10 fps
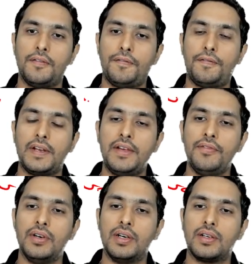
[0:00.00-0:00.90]

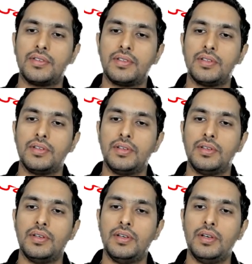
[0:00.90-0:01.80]
frameworks
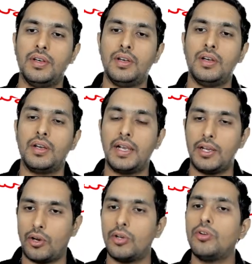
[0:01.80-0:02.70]
in
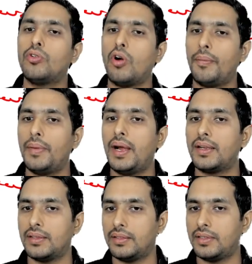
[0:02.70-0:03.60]
order to combat
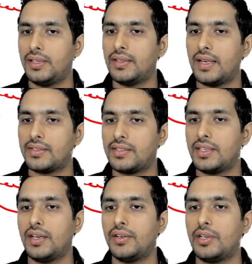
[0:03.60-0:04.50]
the
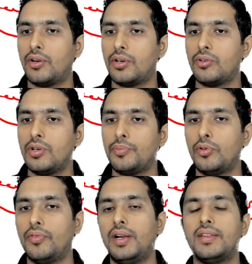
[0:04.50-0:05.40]
disaster, in order to
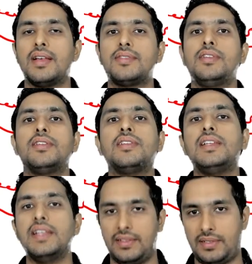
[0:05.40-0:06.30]
improve our disaster
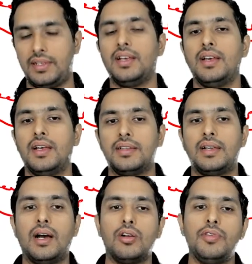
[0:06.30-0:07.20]
resilience. That
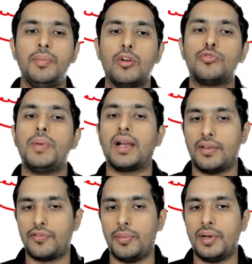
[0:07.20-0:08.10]
how do we bounce back
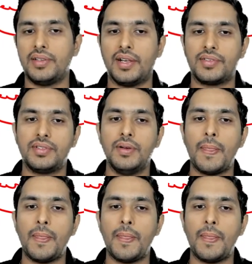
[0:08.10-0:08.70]
from a disaster?